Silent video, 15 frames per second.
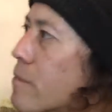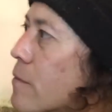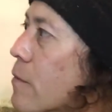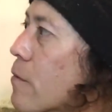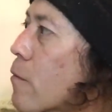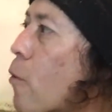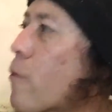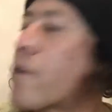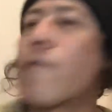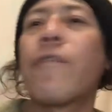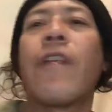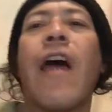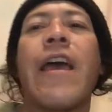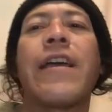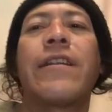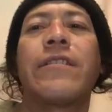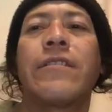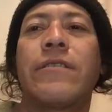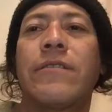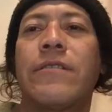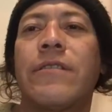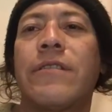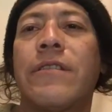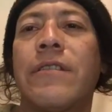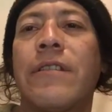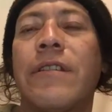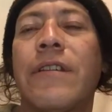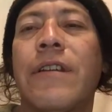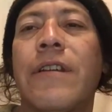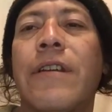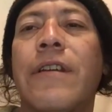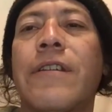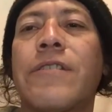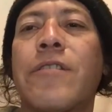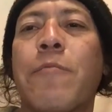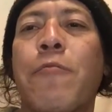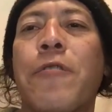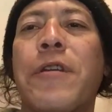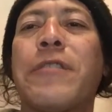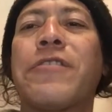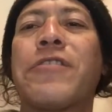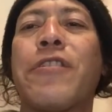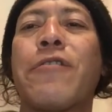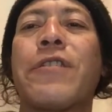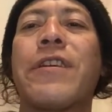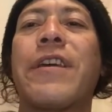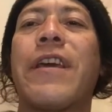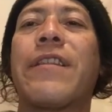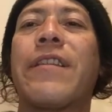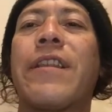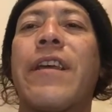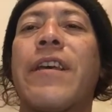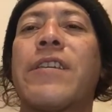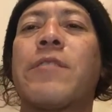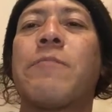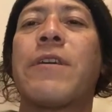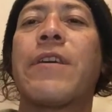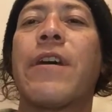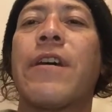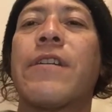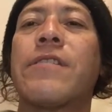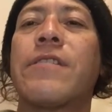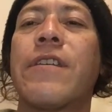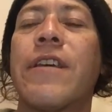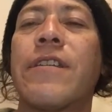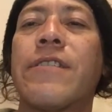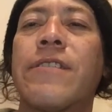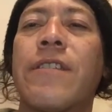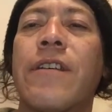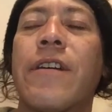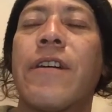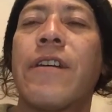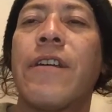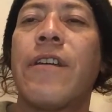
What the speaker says: Lord of Light. So pretty stoked to get this because it's a